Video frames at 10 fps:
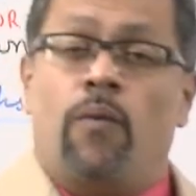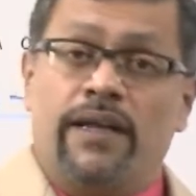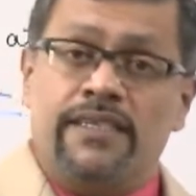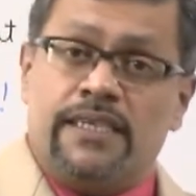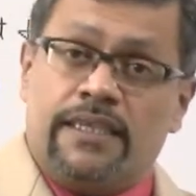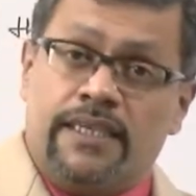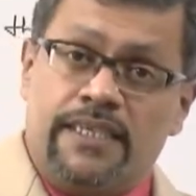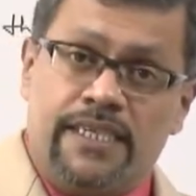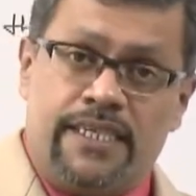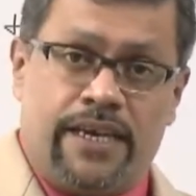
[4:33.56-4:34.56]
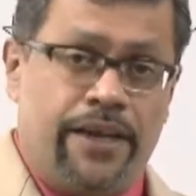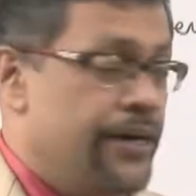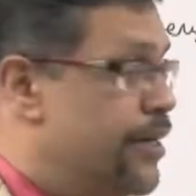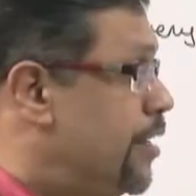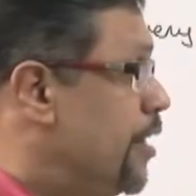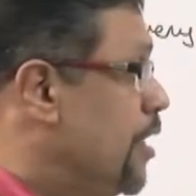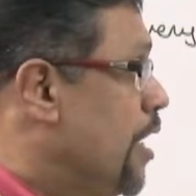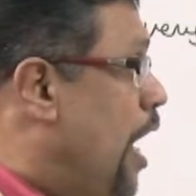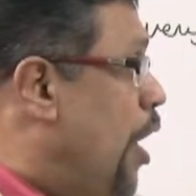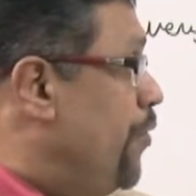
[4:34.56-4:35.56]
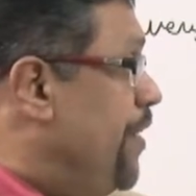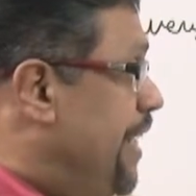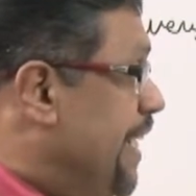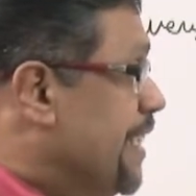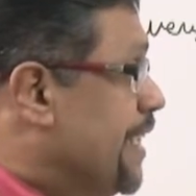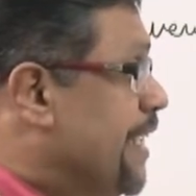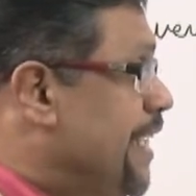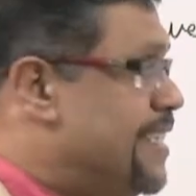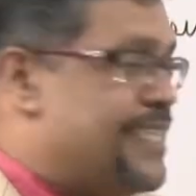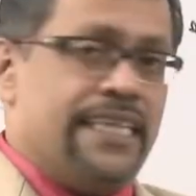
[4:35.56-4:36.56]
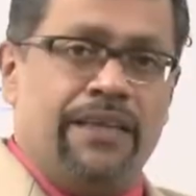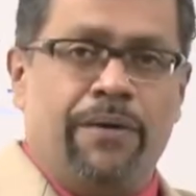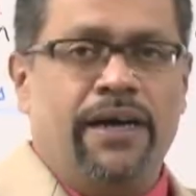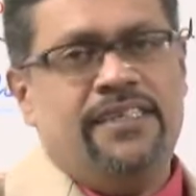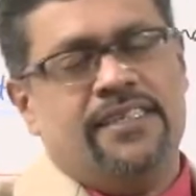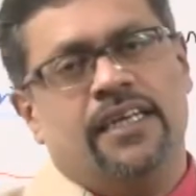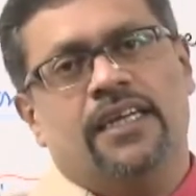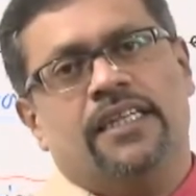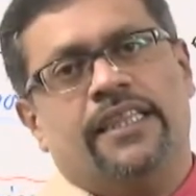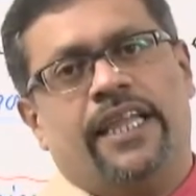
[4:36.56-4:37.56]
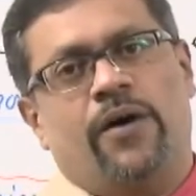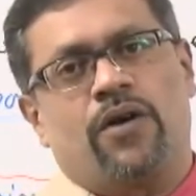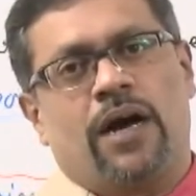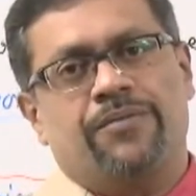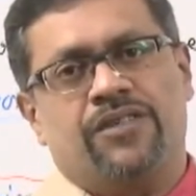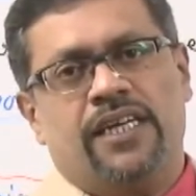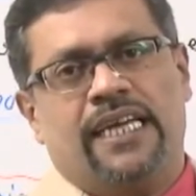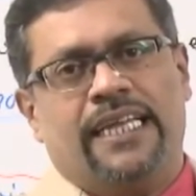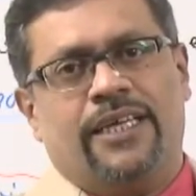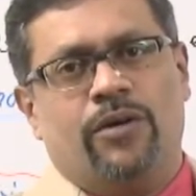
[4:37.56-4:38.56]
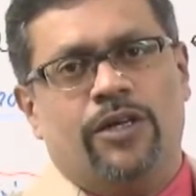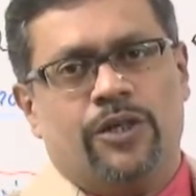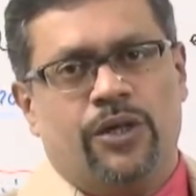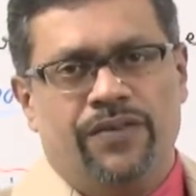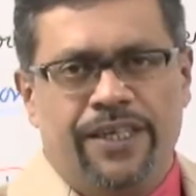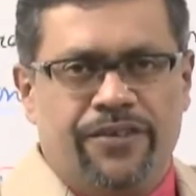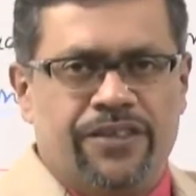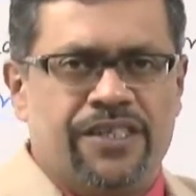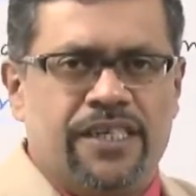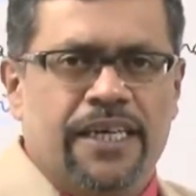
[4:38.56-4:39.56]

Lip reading: Once this is clear, how we take the dates and the months, now comes the calculation of interest.